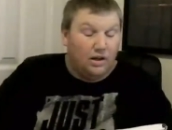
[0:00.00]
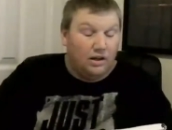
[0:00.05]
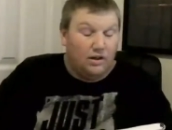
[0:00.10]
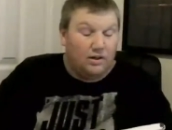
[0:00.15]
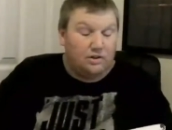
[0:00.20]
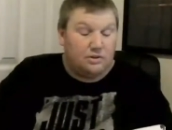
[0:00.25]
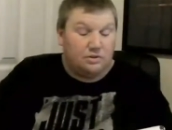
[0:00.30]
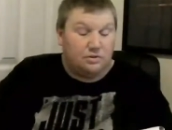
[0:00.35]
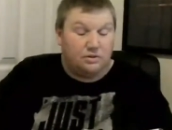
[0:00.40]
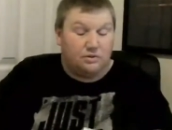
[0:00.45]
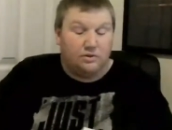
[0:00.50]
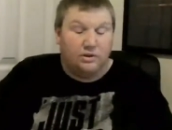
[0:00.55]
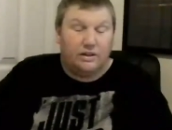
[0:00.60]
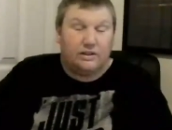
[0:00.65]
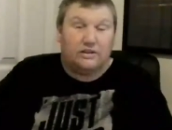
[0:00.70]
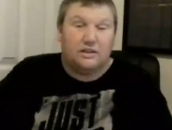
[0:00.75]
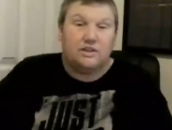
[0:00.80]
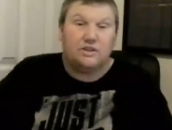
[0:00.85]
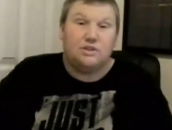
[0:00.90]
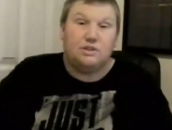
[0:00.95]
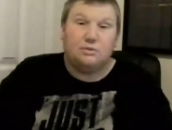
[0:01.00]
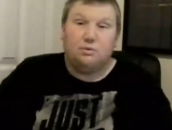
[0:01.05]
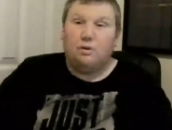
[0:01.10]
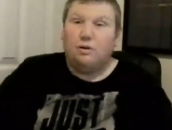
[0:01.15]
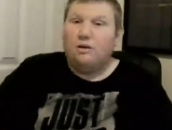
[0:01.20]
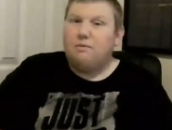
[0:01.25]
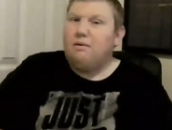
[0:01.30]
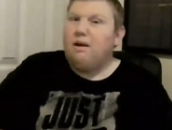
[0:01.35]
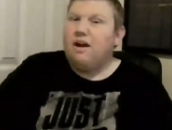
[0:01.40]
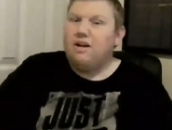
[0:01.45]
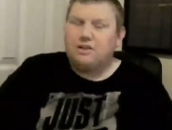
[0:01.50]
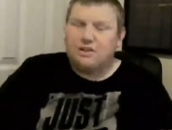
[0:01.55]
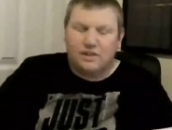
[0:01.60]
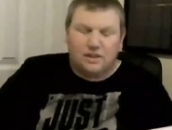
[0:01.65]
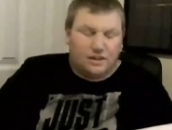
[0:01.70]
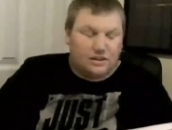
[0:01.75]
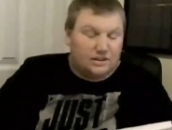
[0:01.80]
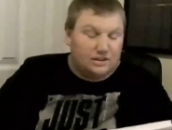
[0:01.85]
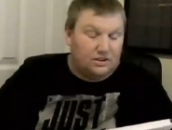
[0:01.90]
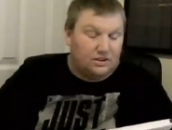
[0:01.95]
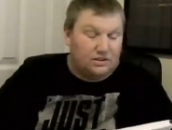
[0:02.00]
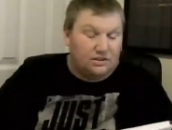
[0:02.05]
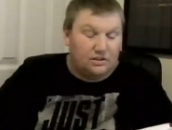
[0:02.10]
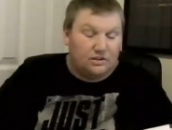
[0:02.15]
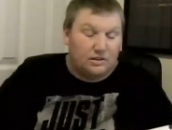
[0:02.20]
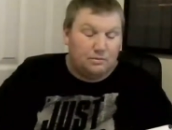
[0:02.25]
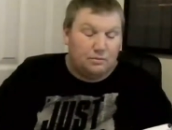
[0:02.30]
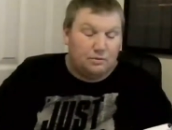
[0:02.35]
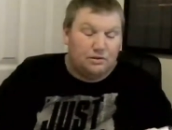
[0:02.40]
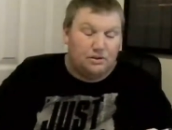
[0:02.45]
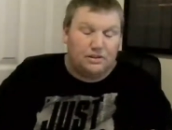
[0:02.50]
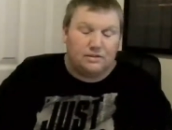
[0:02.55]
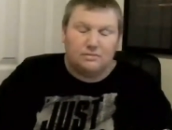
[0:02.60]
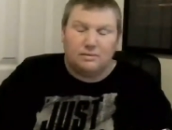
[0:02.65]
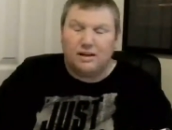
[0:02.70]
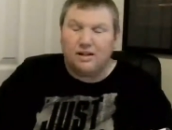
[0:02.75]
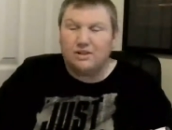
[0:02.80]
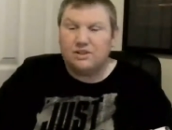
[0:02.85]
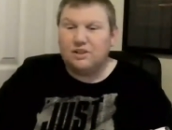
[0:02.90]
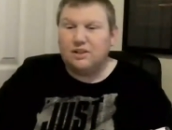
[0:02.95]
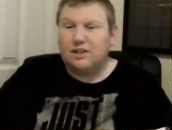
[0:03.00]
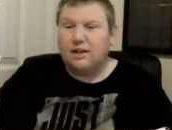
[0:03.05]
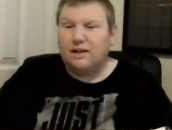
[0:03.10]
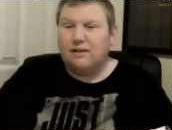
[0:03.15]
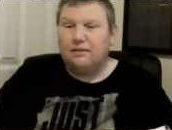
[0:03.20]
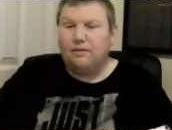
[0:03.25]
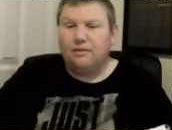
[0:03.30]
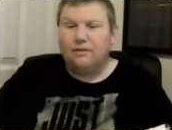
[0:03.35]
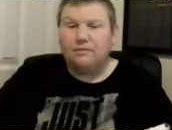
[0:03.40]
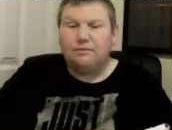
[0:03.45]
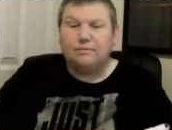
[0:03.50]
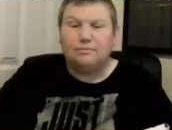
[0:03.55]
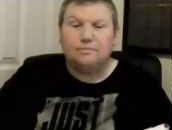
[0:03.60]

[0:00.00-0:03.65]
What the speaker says: And Jordynne Grace said she wanted a match against her, so they put this match together.